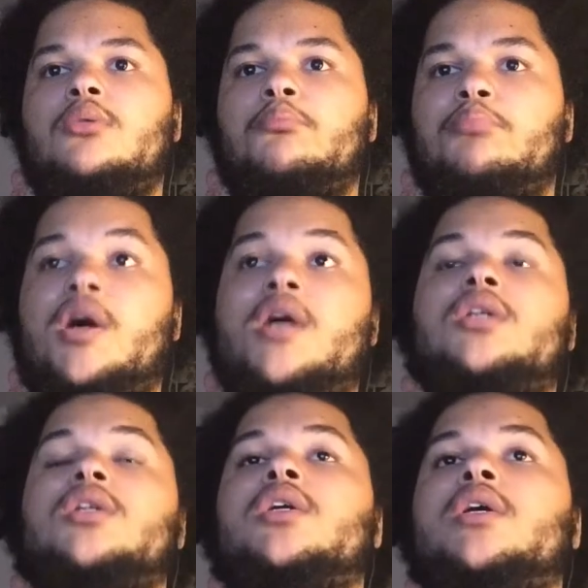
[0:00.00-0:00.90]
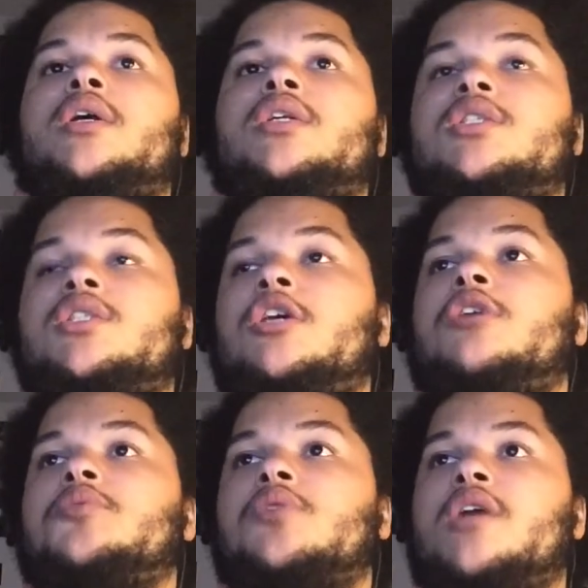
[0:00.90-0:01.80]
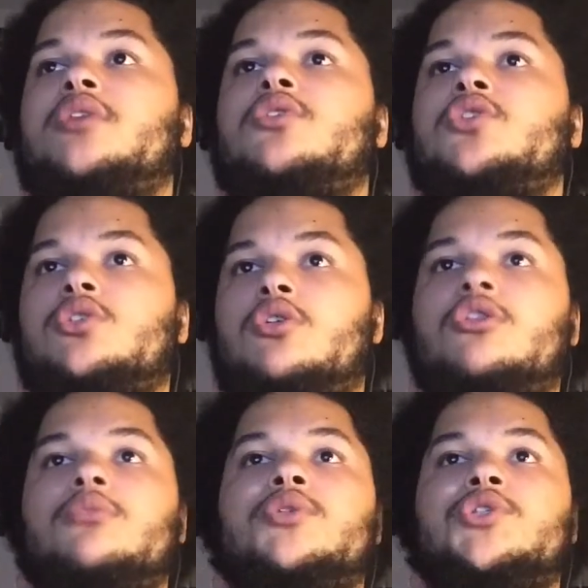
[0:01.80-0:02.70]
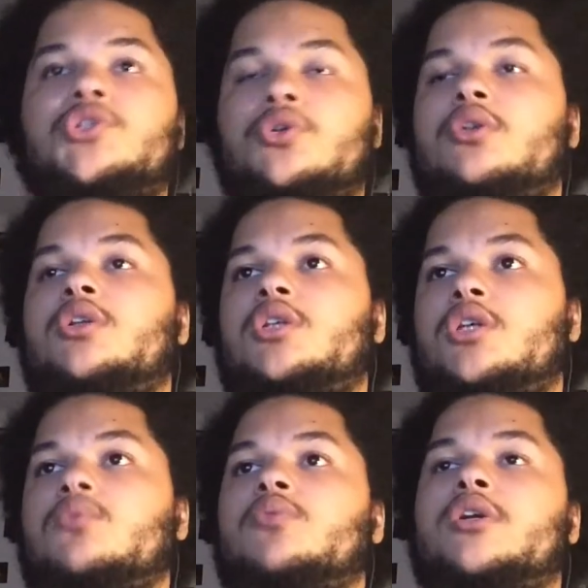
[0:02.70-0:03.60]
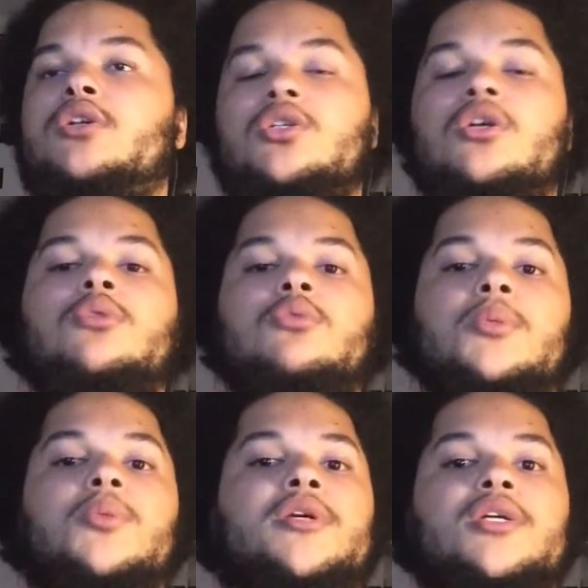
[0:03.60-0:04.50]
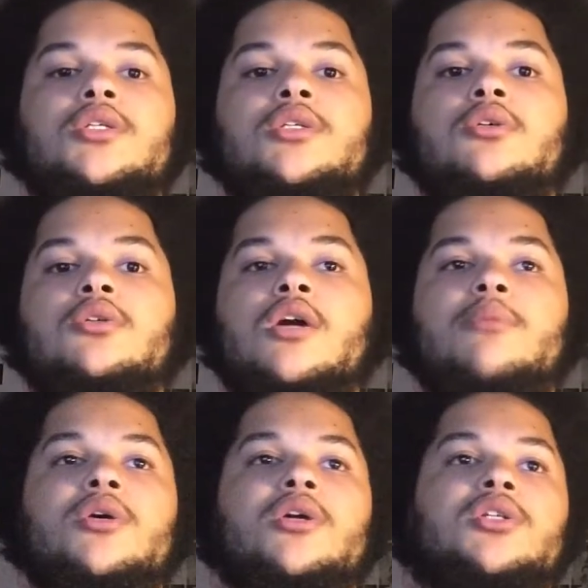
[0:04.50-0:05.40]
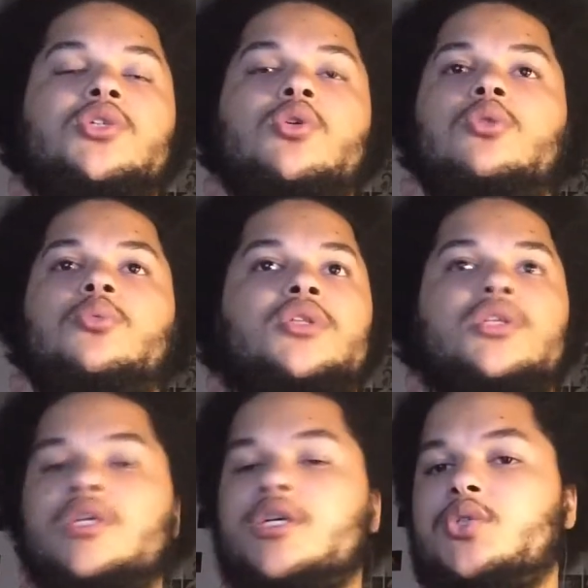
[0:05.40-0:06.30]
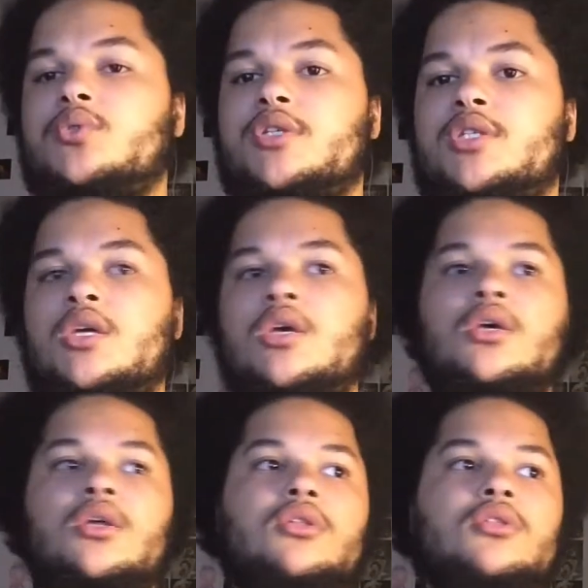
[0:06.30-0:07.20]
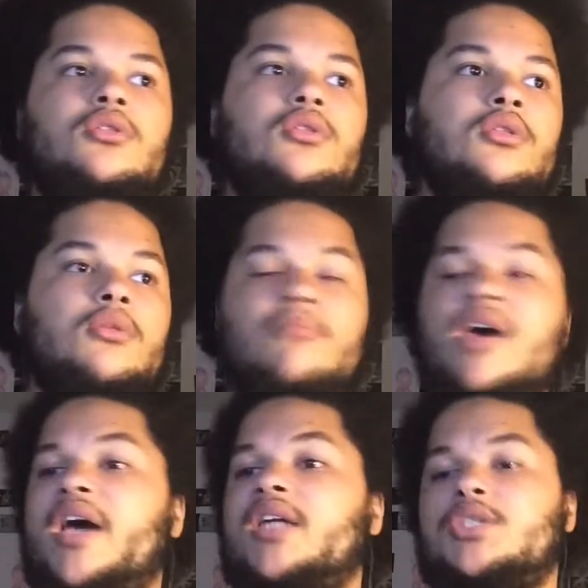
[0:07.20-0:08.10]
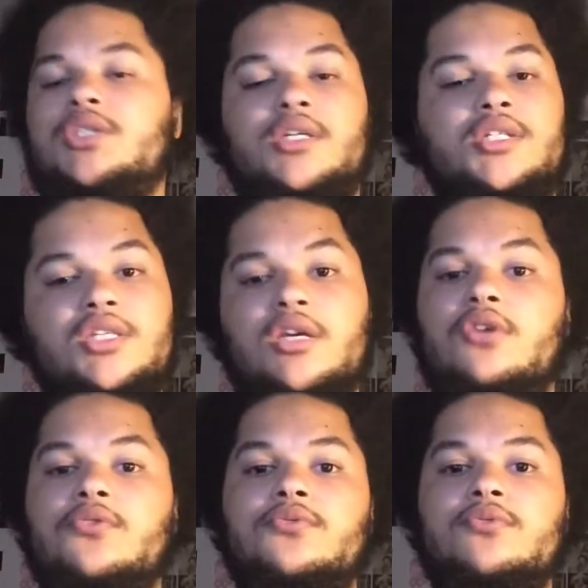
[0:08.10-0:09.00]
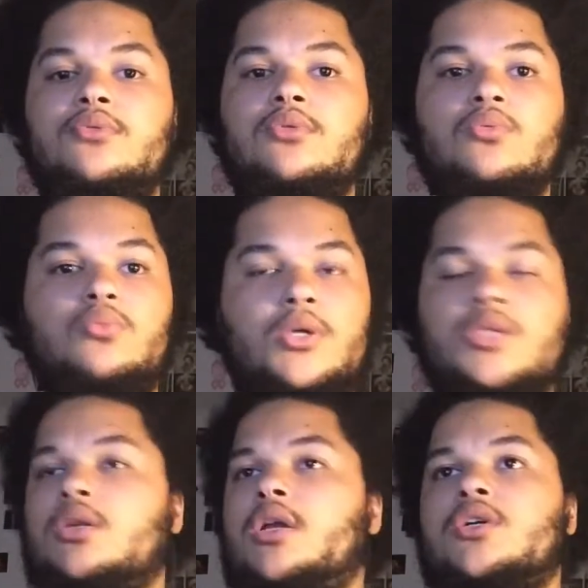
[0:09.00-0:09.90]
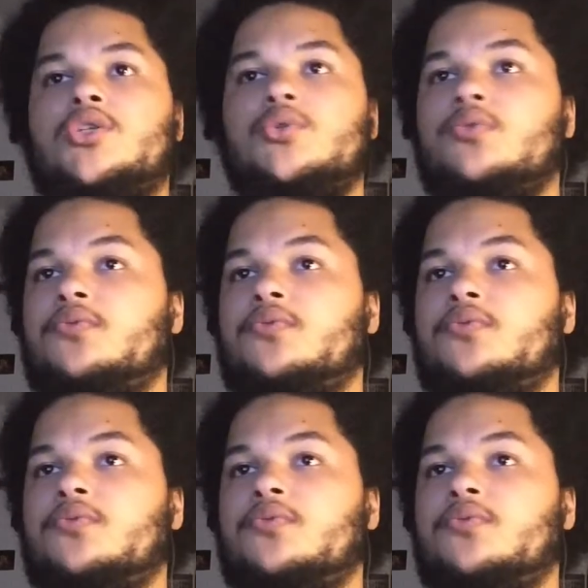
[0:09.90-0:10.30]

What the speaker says: But it seems like they're slowly but surely getting ready to turn Roman Reigns heel. I mean, it started with the entrance, the match itself, wrestle like a true